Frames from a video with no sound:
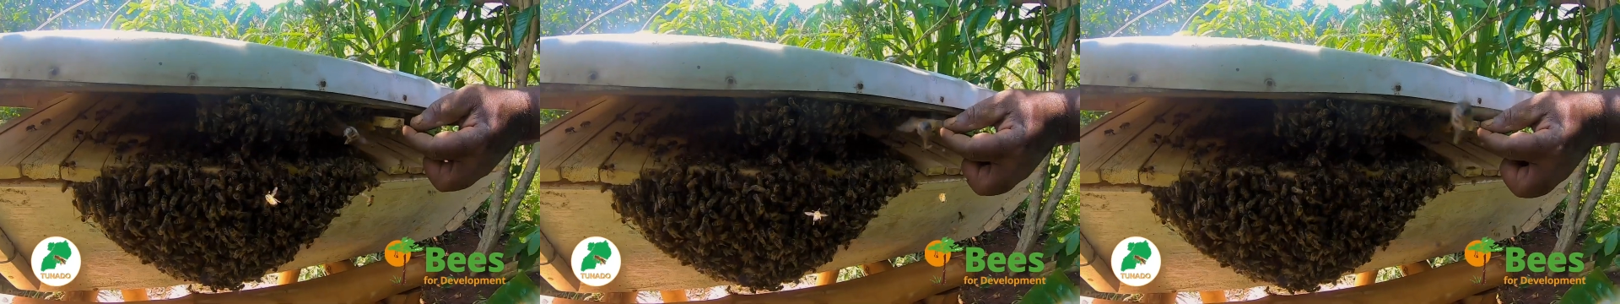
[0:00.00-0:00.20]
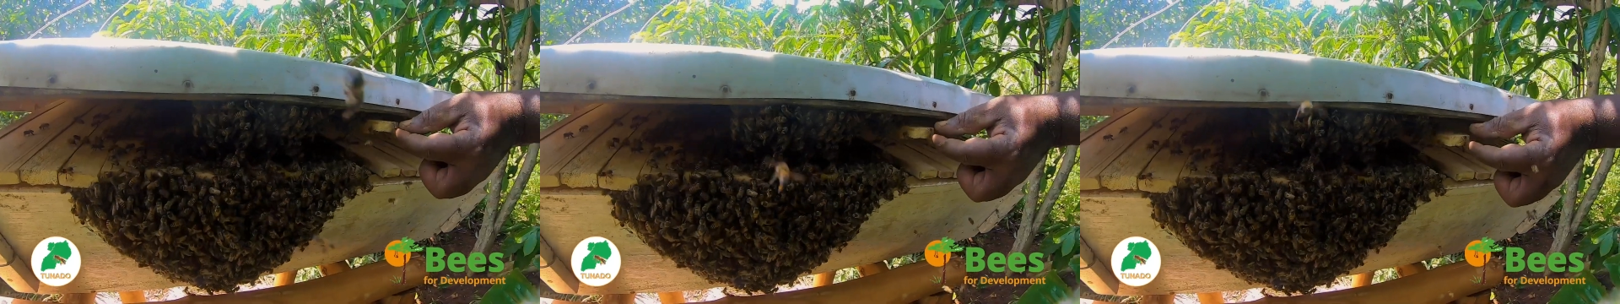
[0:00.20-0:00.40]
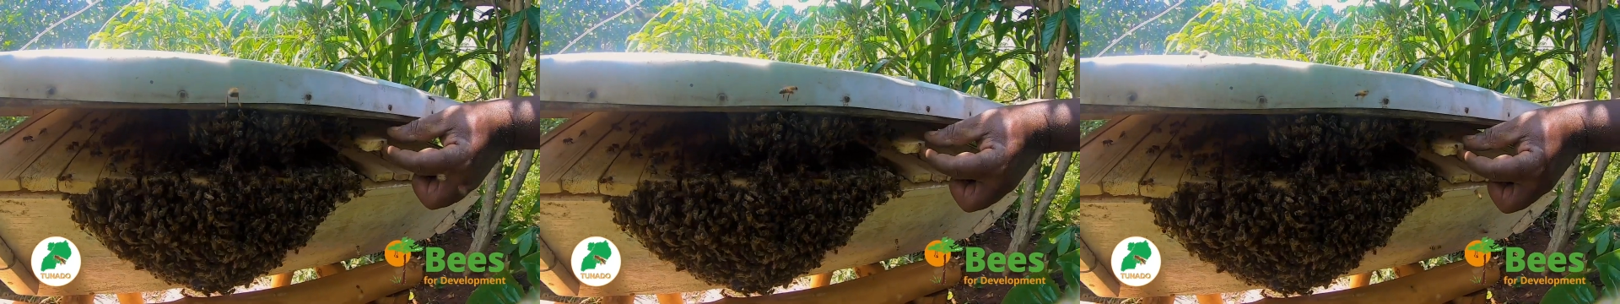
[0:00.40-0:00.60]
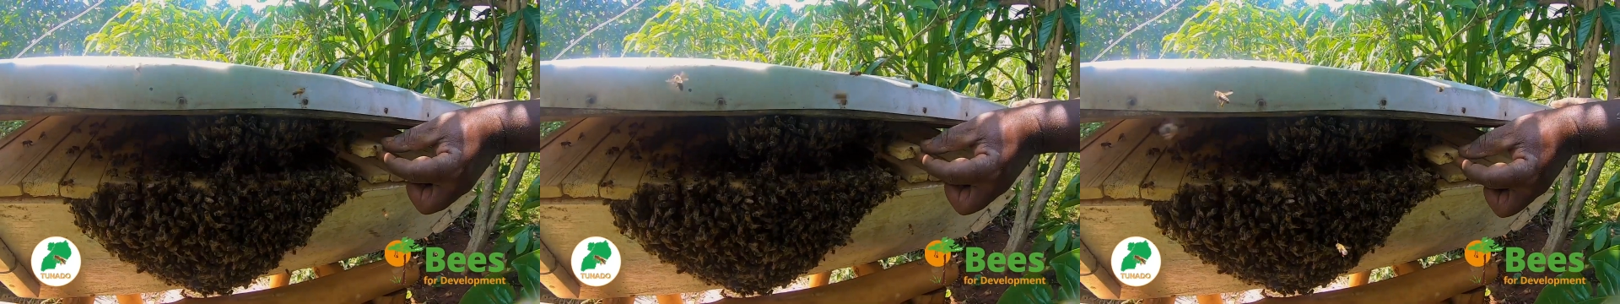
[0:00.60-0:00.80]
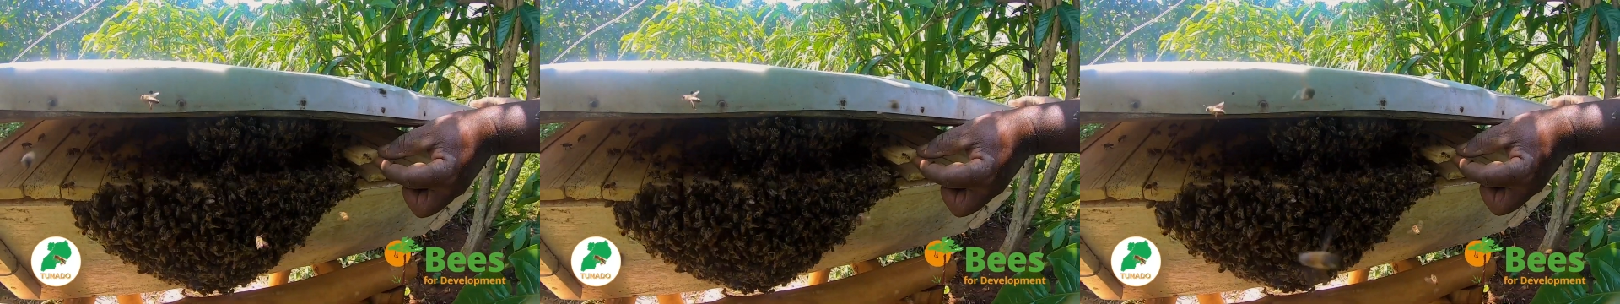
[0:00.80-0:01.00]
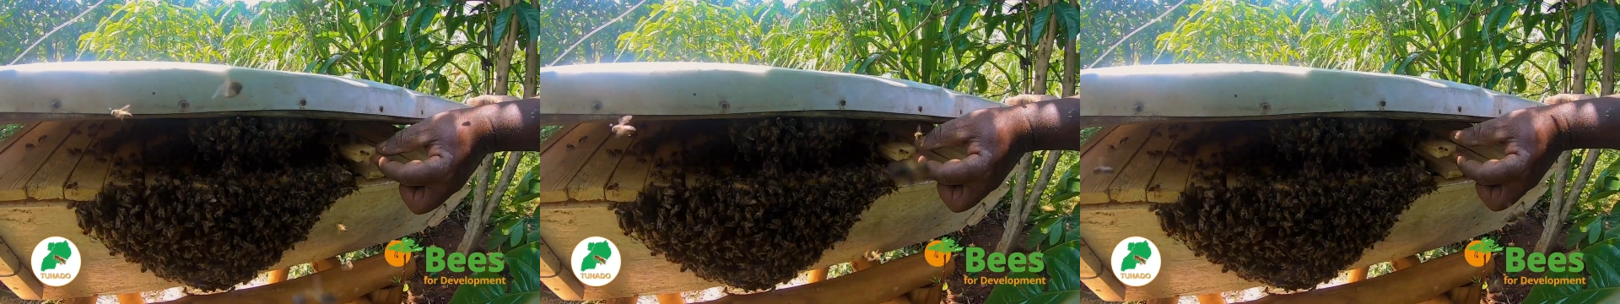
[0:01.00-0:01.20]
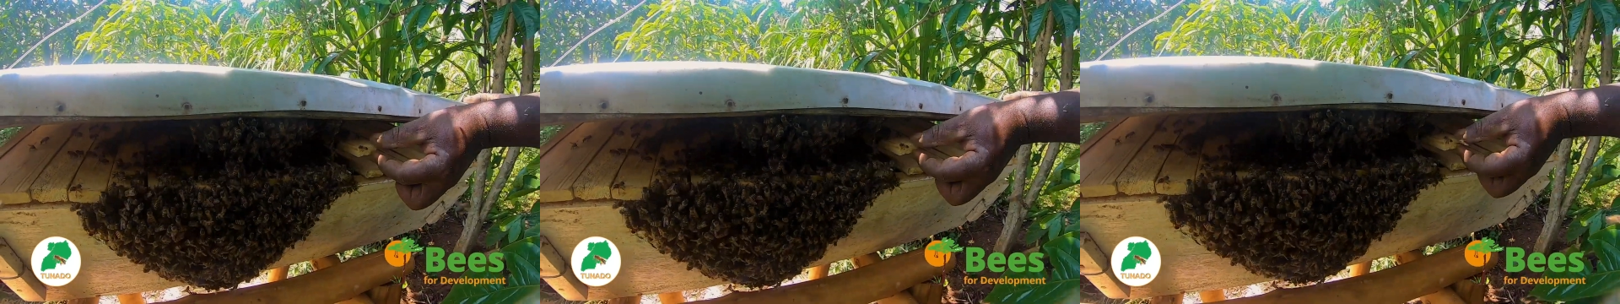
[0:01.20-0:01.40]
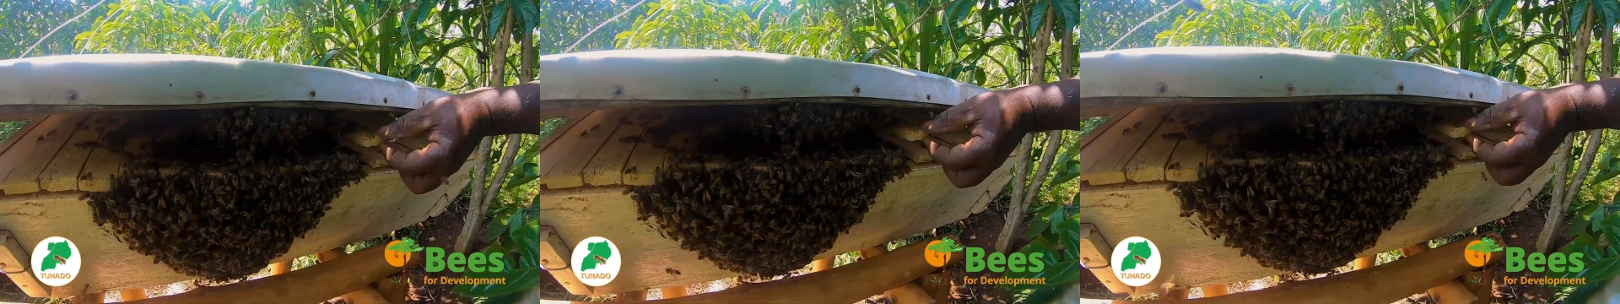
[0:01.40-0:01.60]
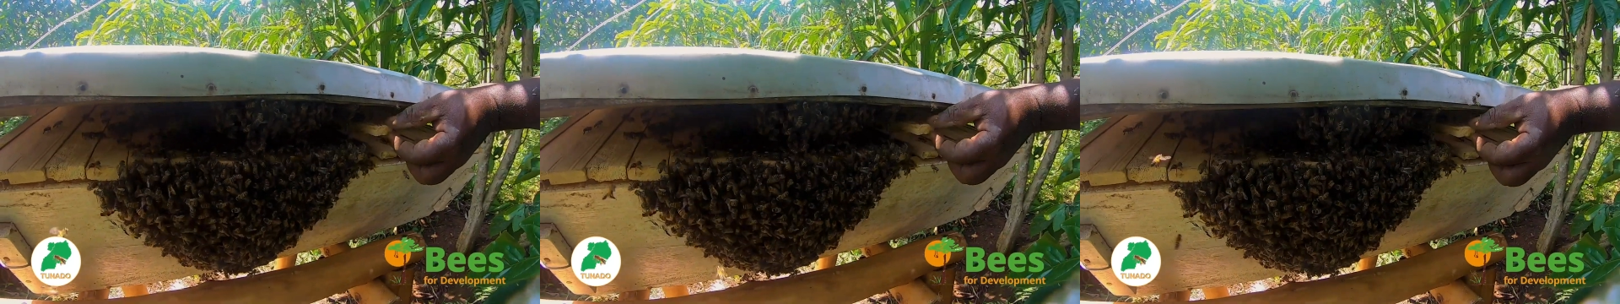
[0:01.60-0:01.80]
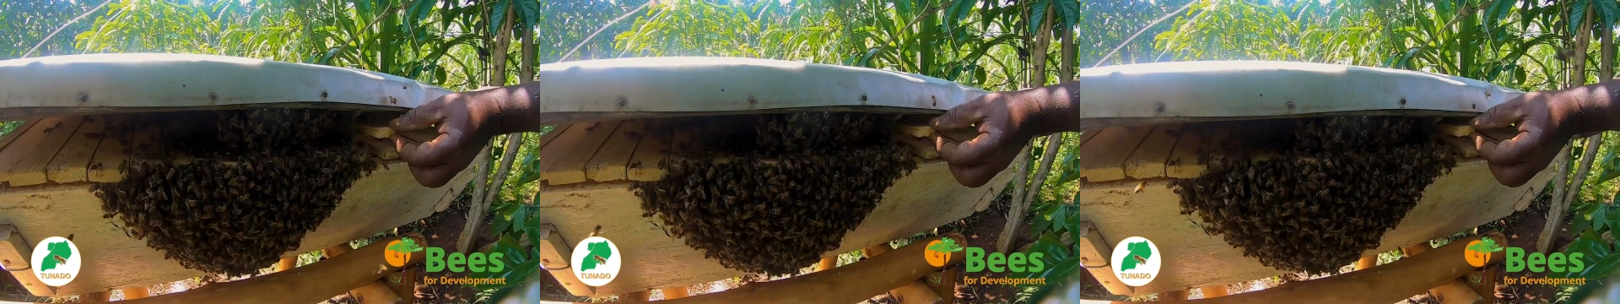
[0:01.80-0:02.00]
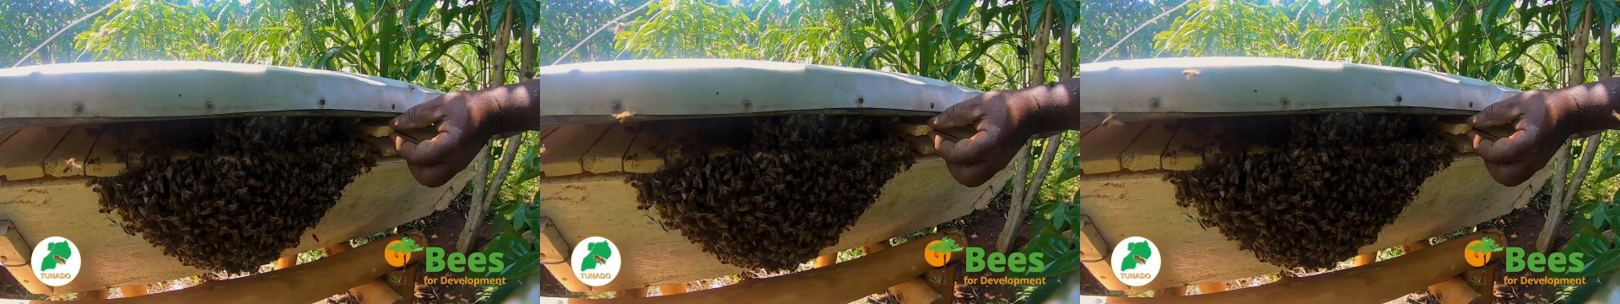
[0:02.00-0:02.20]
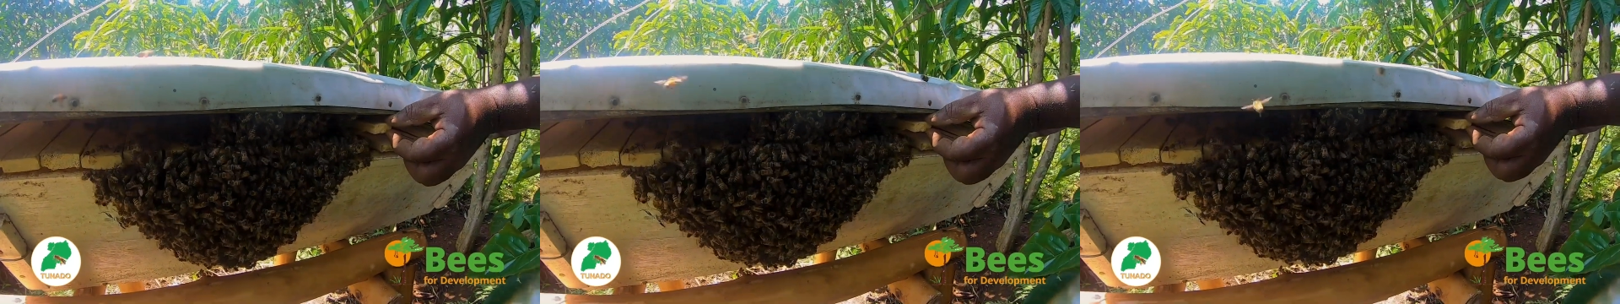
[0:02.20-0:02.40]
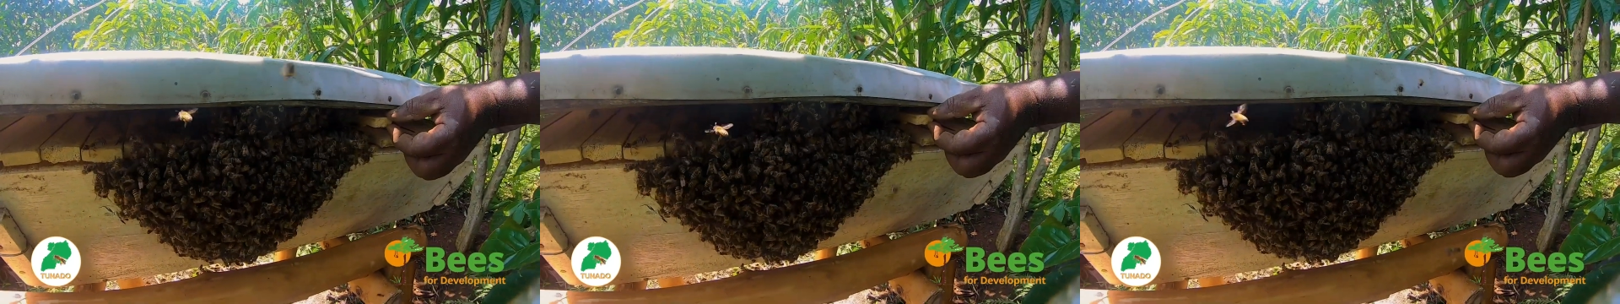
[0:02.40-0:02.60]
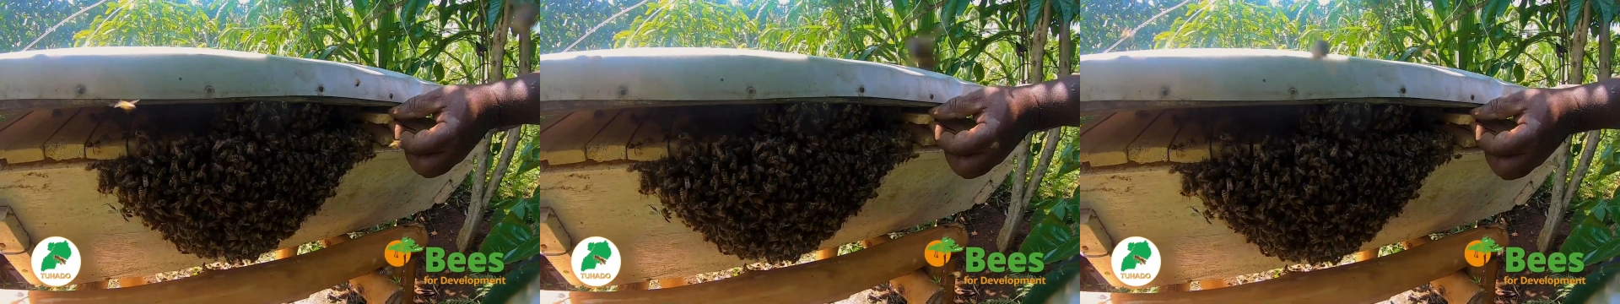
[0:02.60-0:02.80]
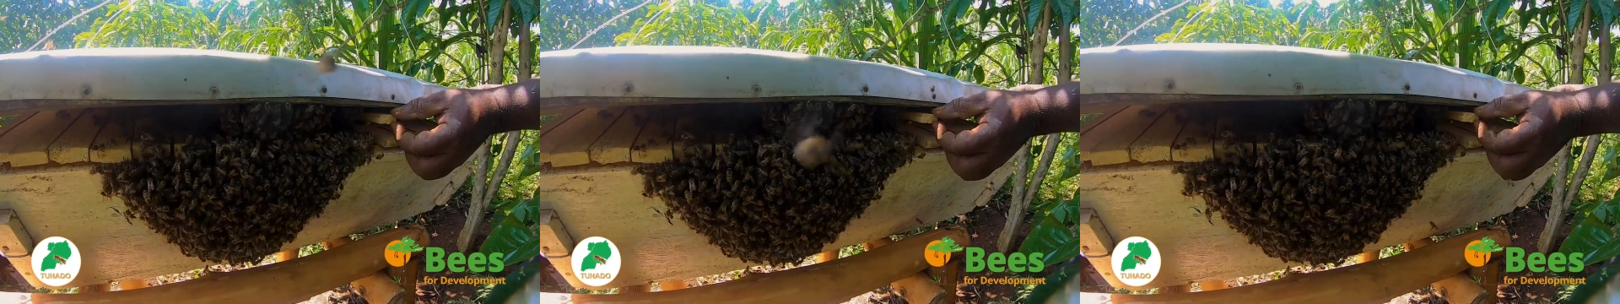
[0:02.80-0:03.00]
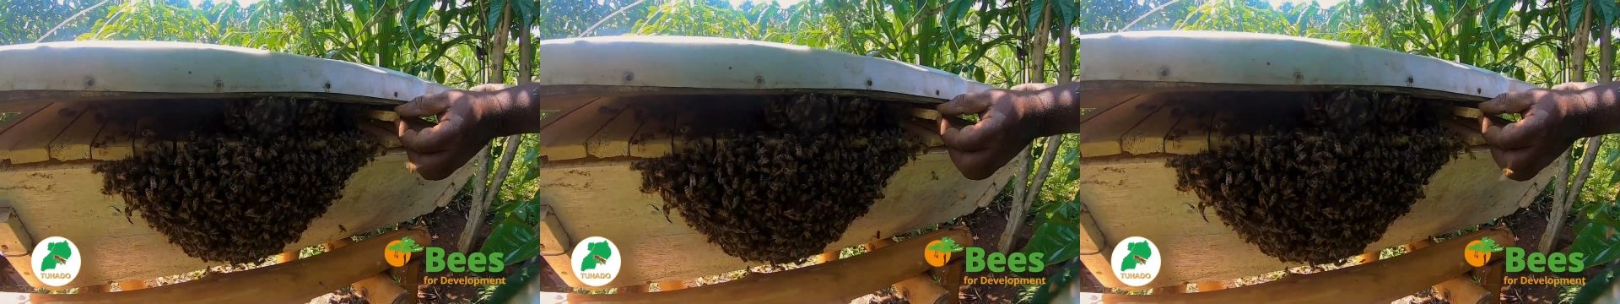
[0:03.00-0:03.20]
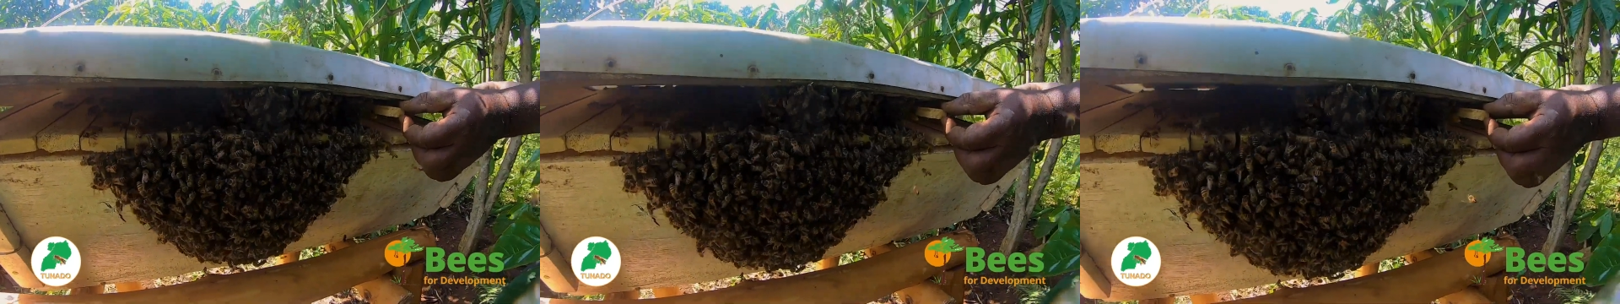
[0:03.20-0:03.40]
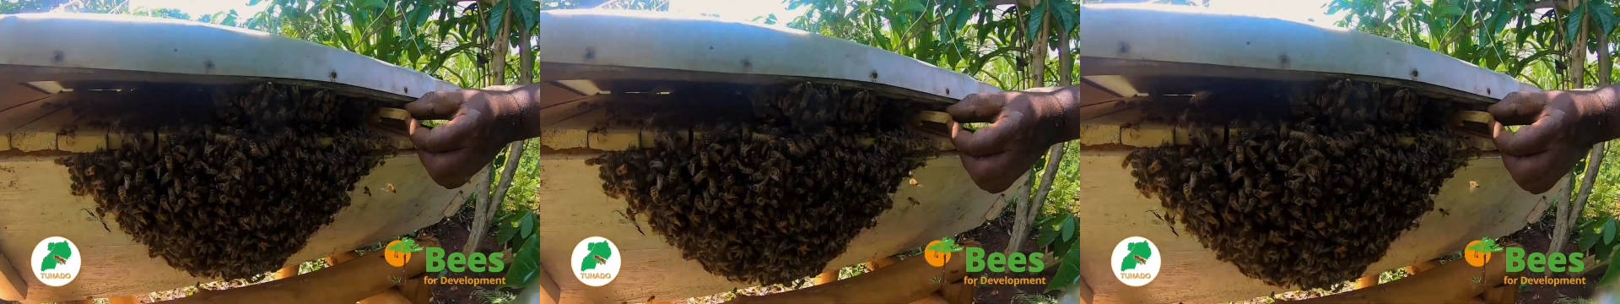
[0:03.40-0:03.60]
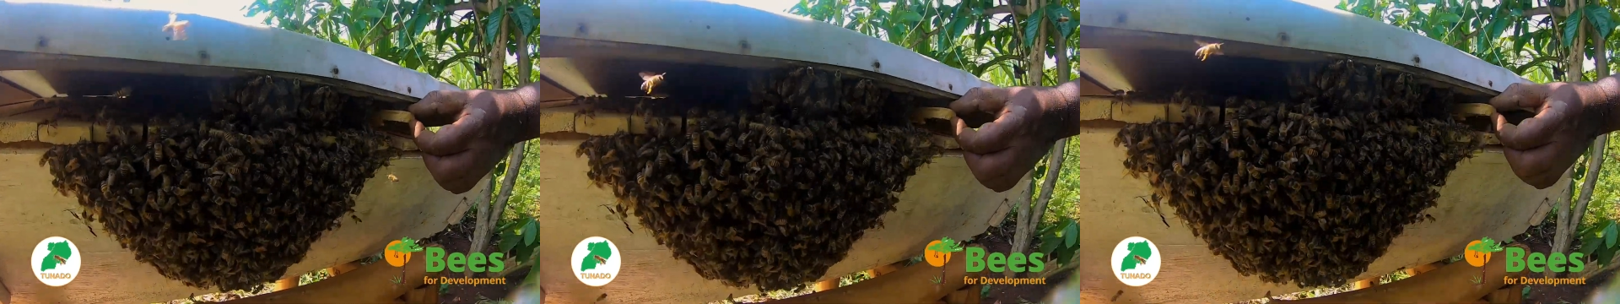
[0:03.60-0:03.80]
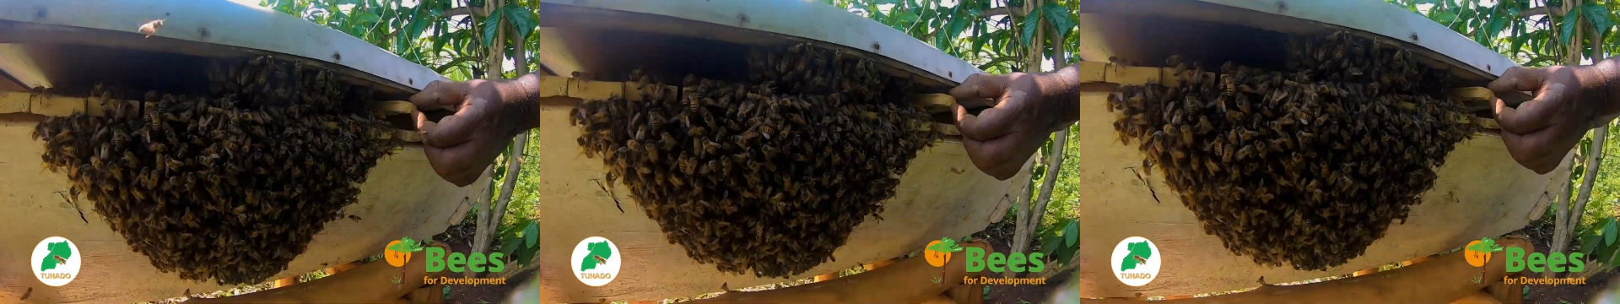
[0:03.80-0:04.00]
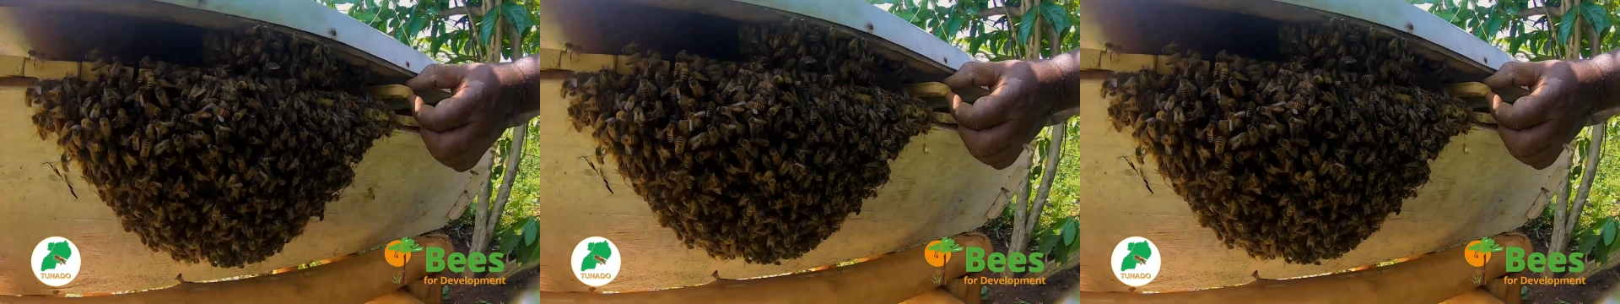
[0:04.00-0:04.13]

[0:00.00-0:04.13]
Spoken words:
No face is visible, so there are no lips to read.